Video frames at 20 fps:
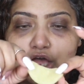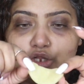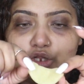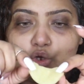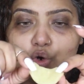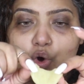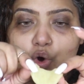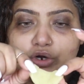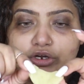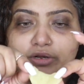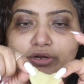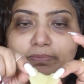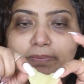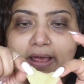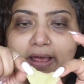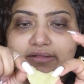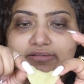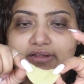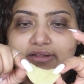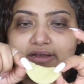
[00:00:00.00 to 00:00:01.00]
The cotton
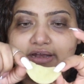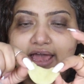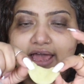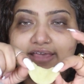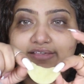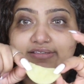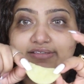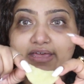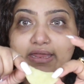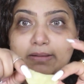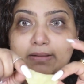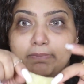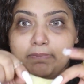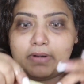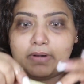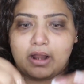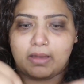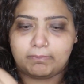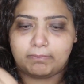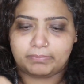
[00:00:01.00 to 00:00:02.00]
pads are nice and
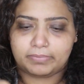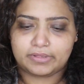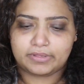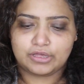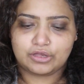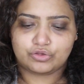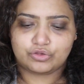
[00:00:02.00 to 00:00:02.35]
plump,